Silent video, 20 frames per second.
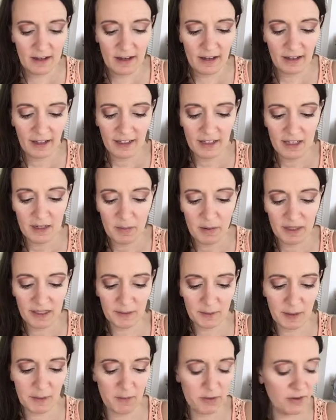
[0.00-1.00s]
Kind of depends
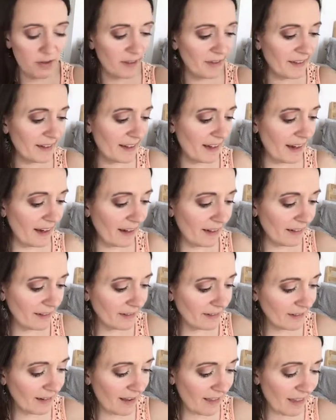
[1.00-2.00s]
my mood on the day.
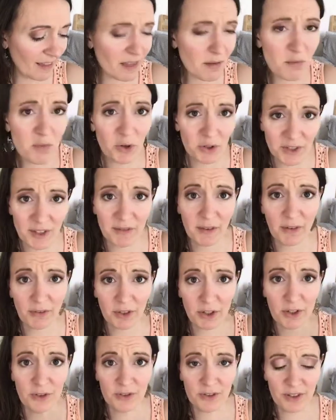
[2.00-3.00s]
I think the most I've ever
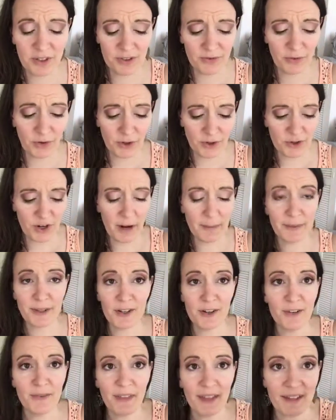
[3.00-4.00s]
used is 4 drops
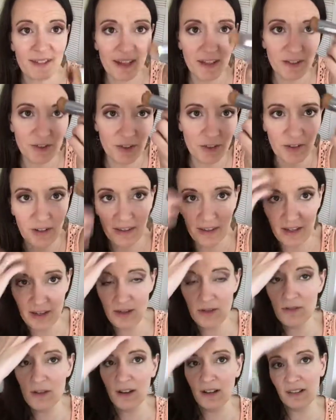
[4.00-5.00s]
though, if that tells you
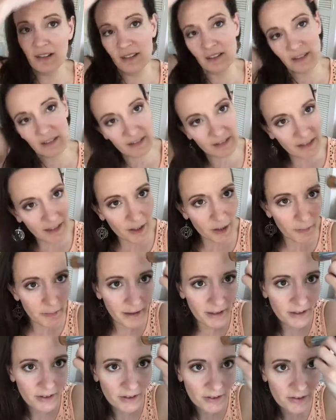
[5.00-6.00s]
anything. A little
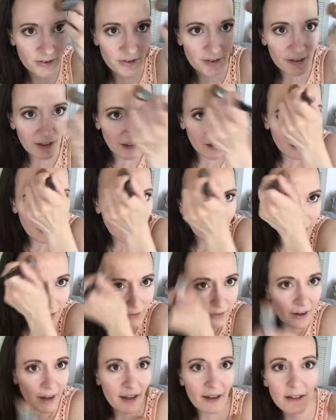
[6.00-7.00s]
bit goes a long
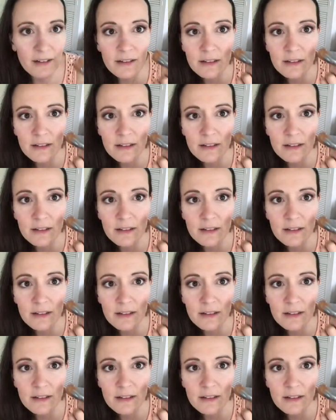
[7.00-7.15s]
way.